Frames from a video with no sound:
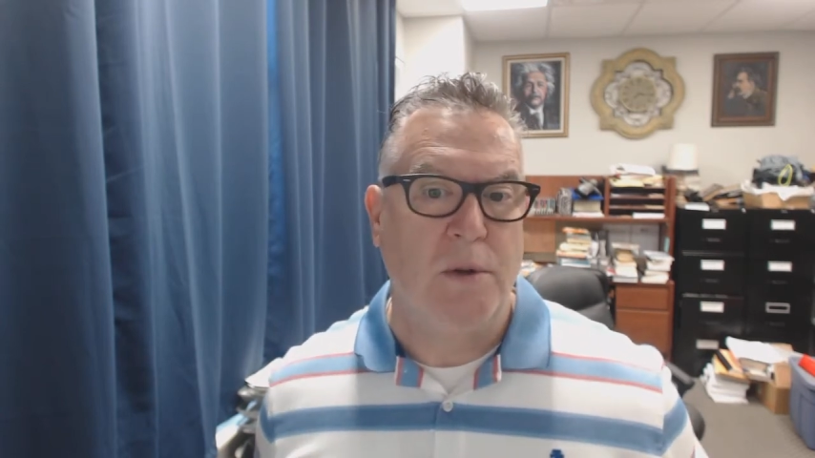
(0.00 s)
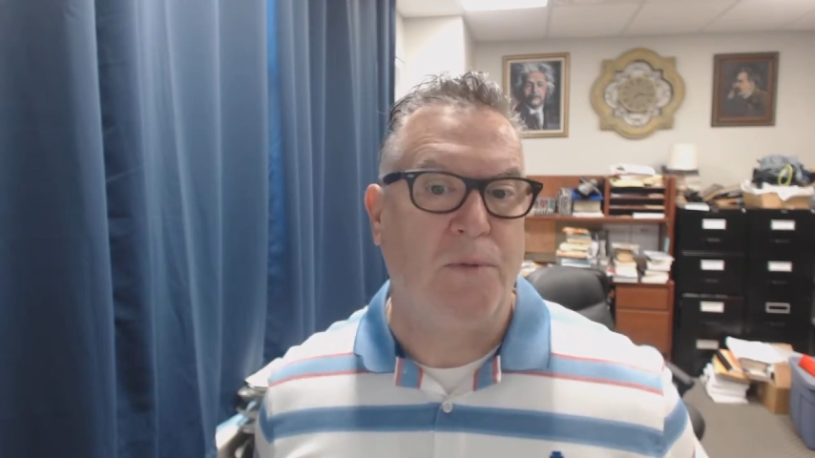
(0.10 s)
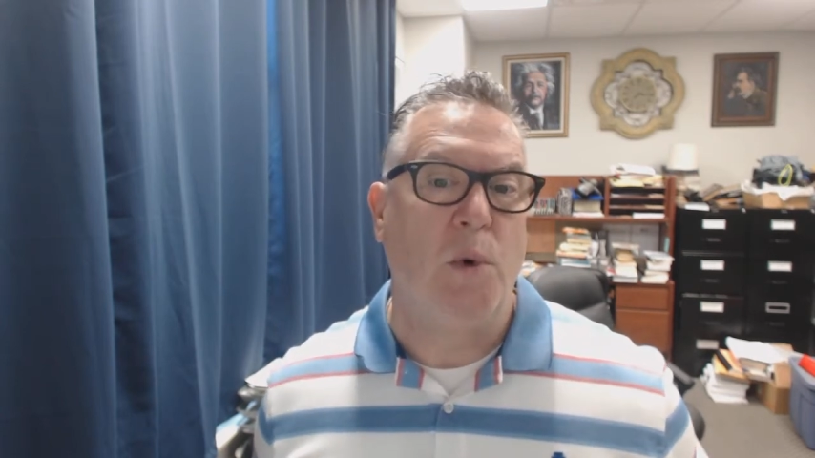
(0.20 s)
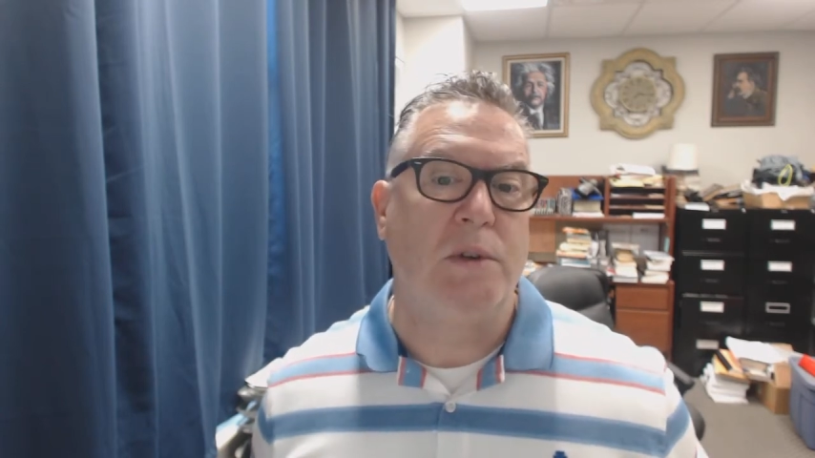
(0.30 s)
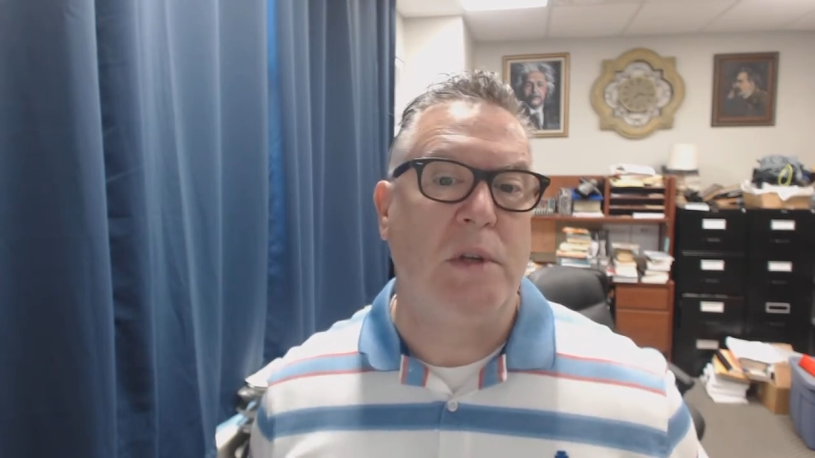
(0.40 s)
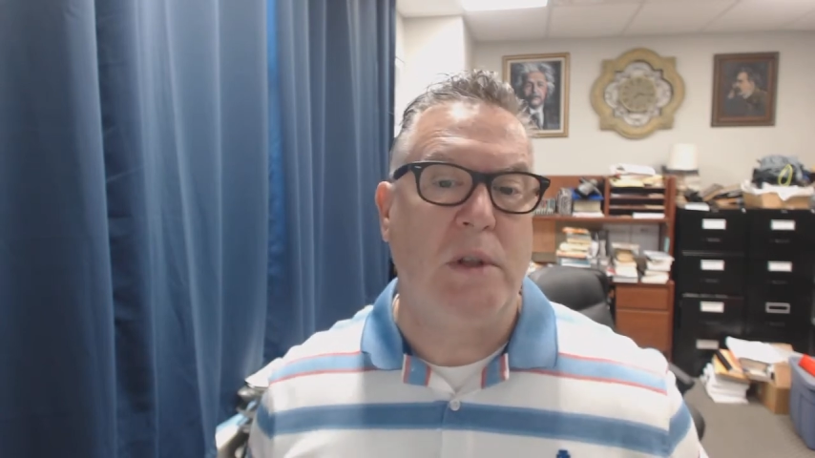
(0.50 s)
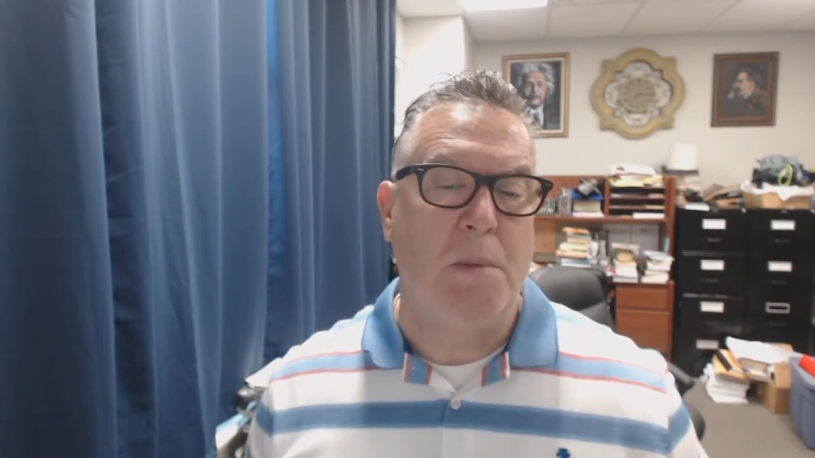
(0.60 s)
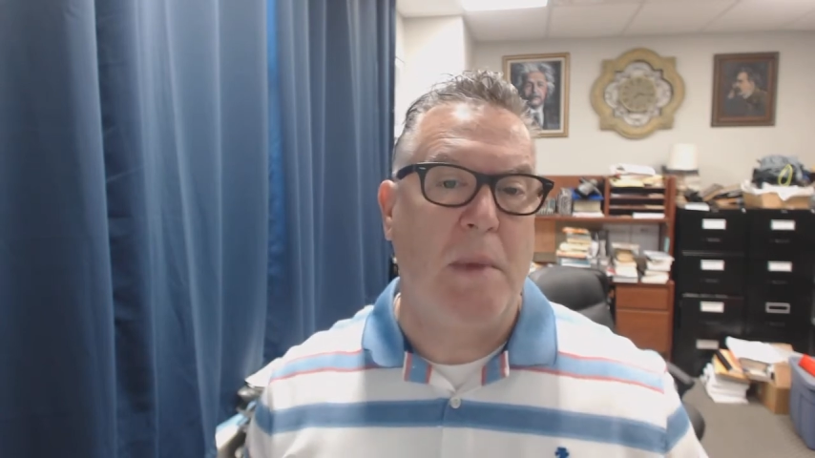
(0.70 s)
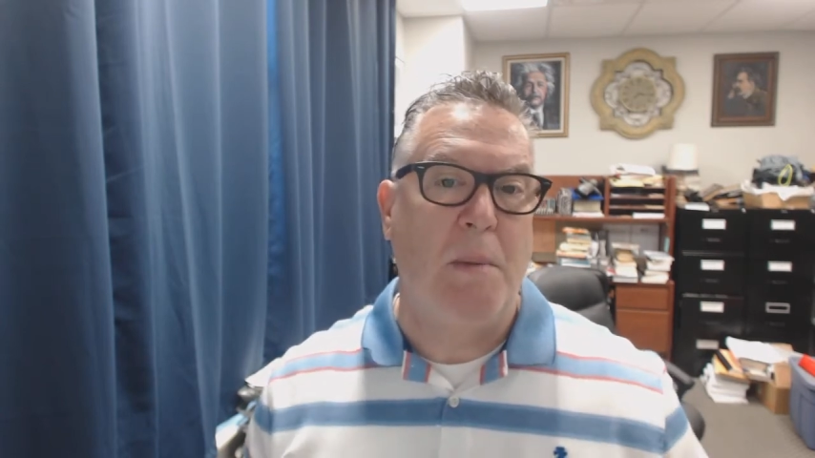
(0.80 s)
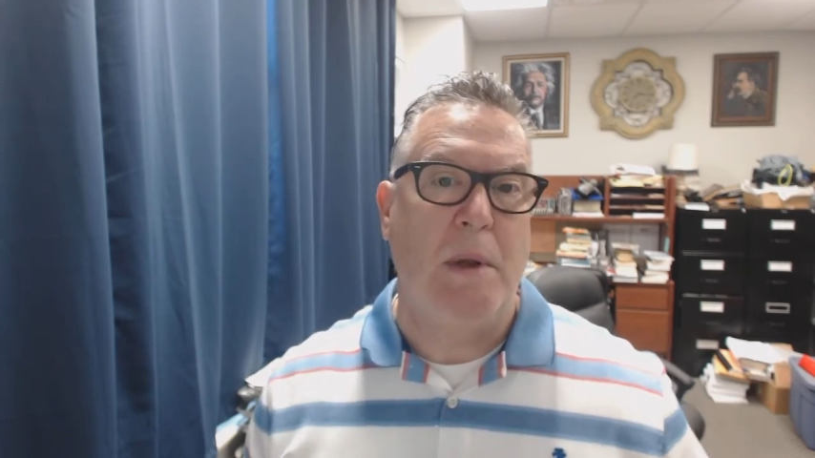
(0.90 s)
the 14th
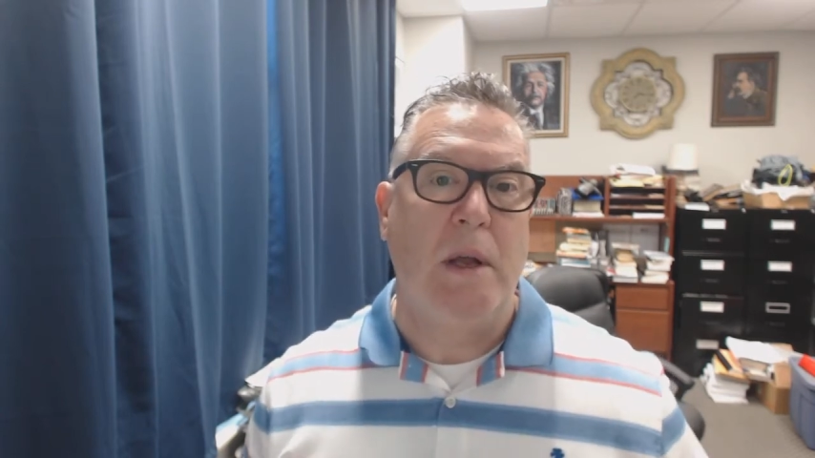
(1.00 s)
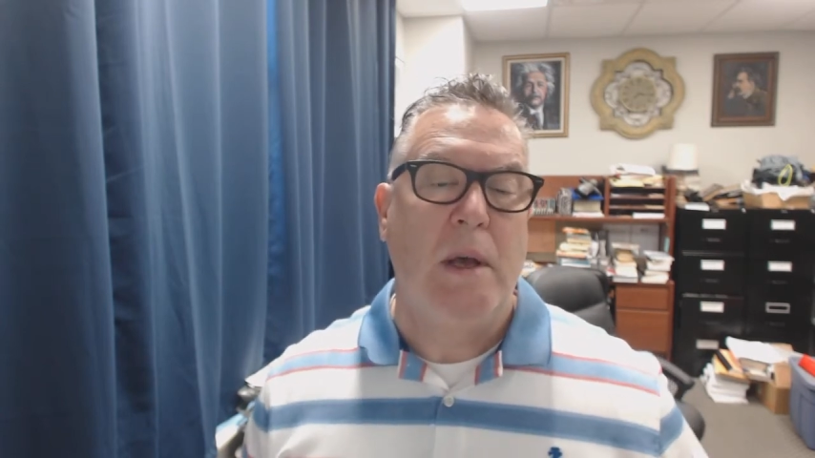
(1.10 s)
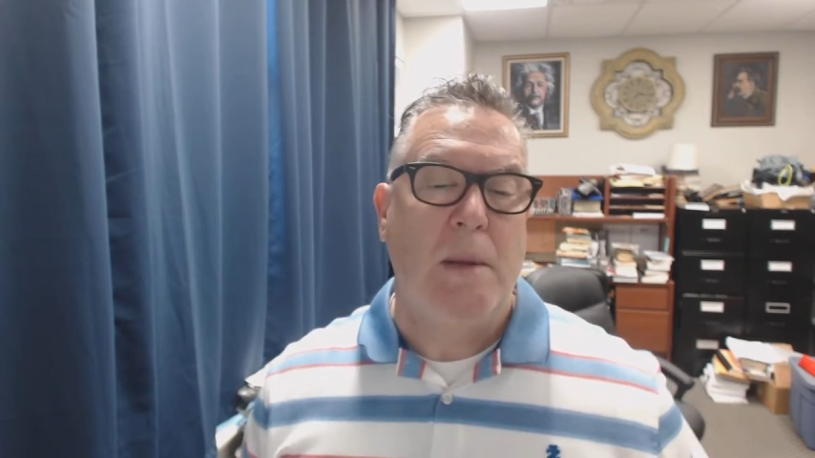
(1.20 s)
Amendment